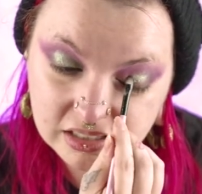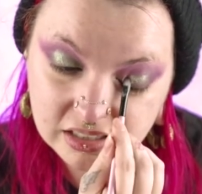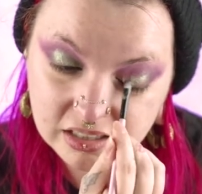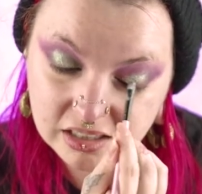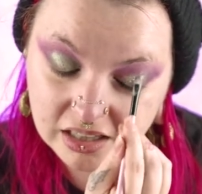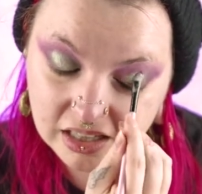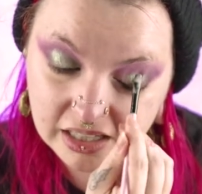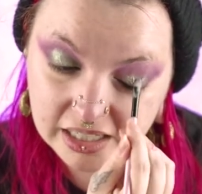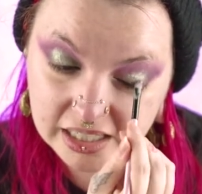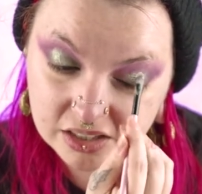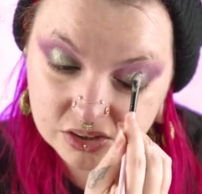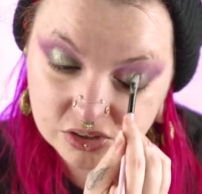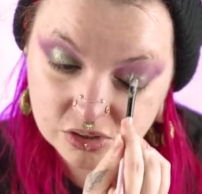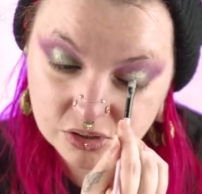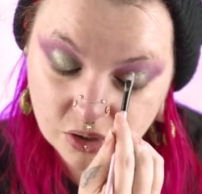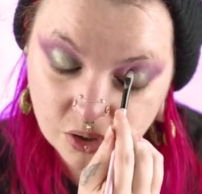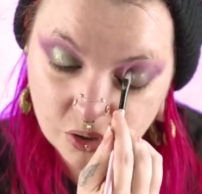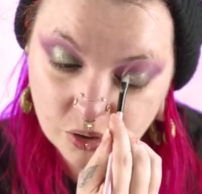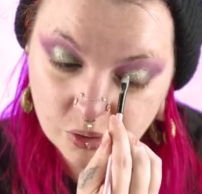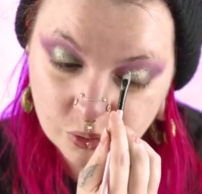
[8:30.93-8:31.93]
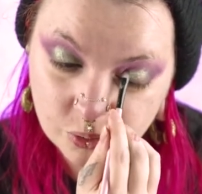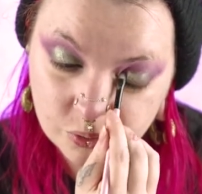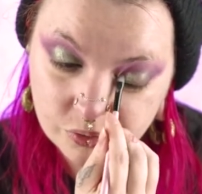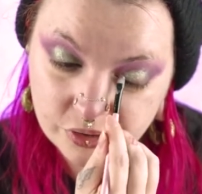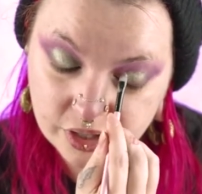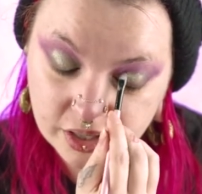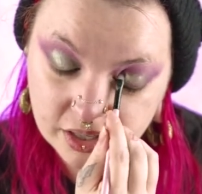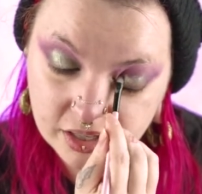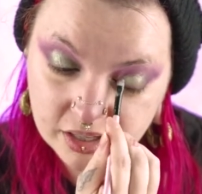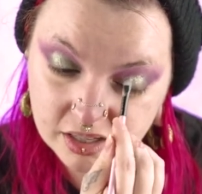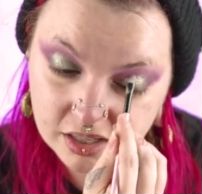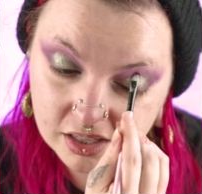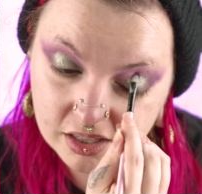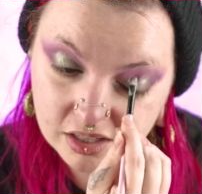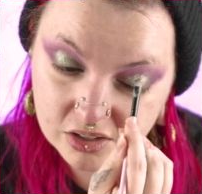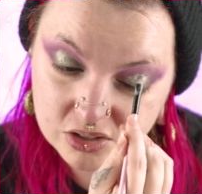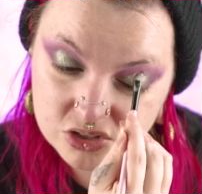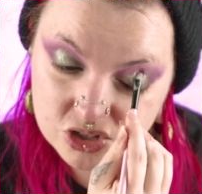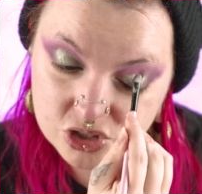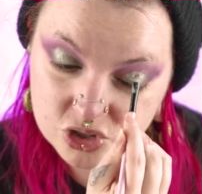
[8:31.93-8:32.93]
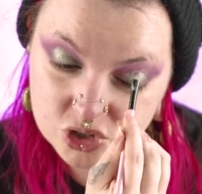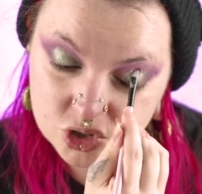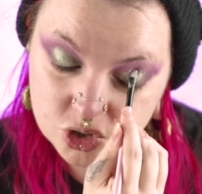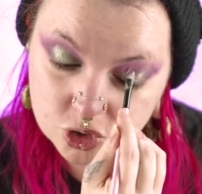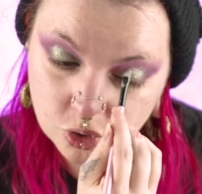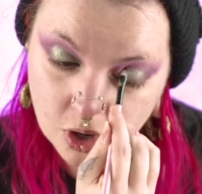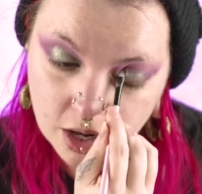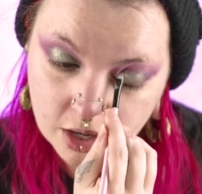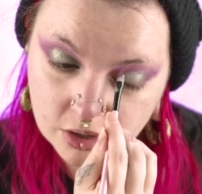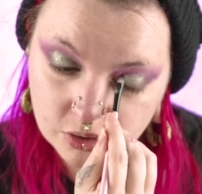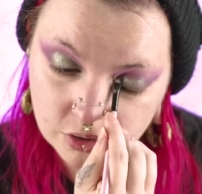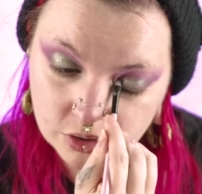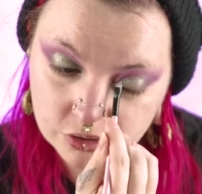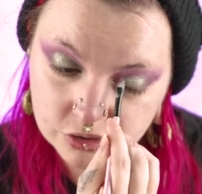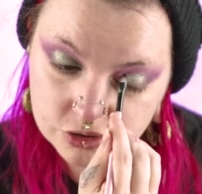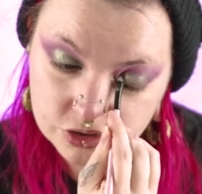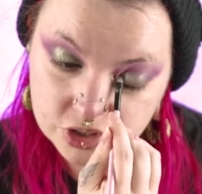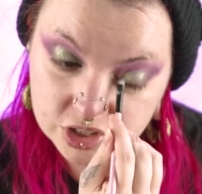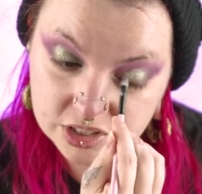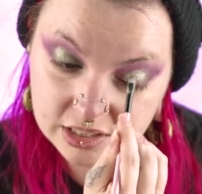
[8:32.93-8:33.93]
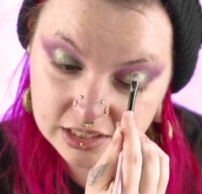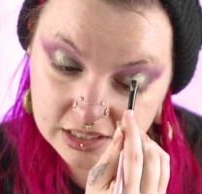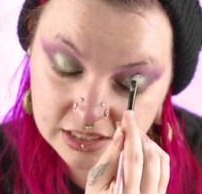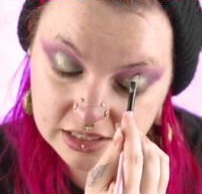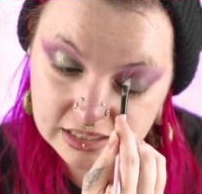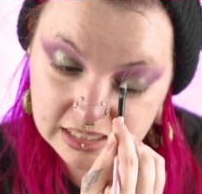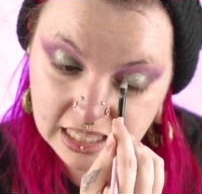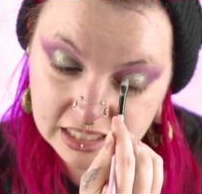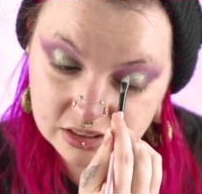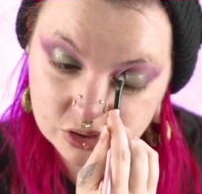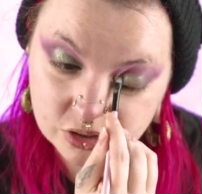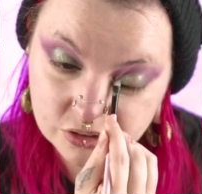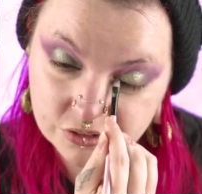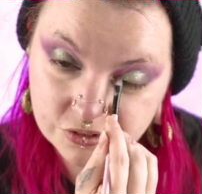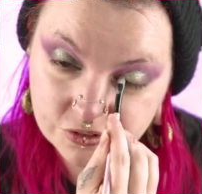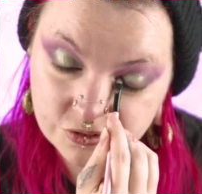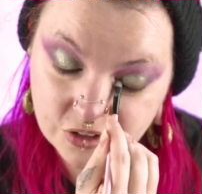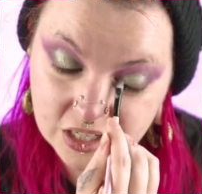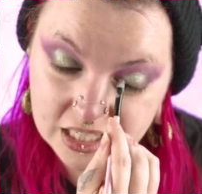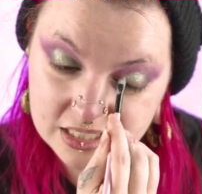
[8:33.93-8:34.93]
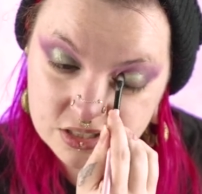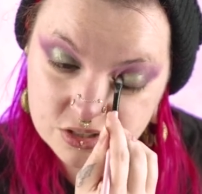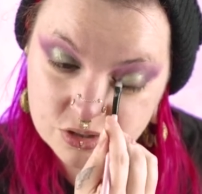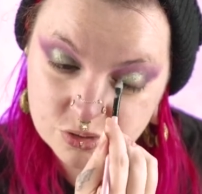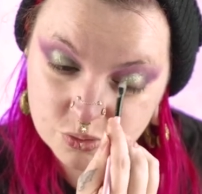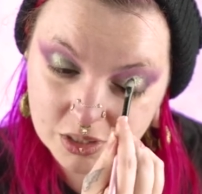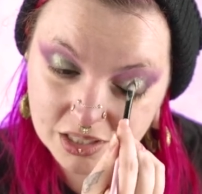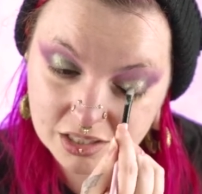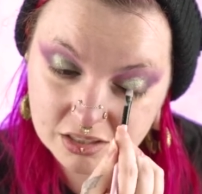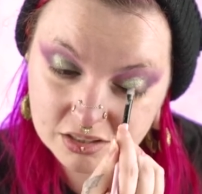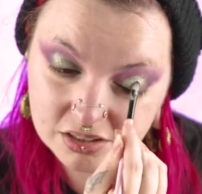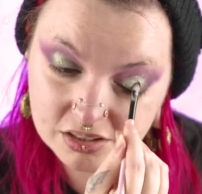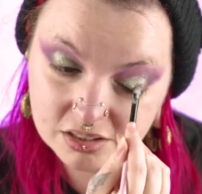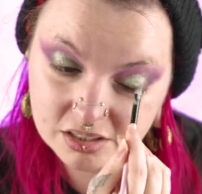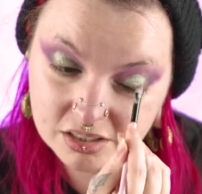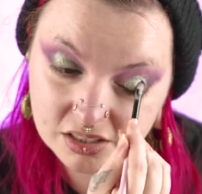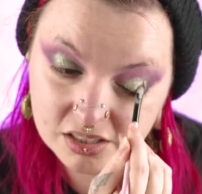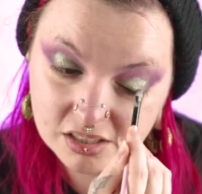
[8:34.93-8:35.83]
like their own struggles that they're faced with.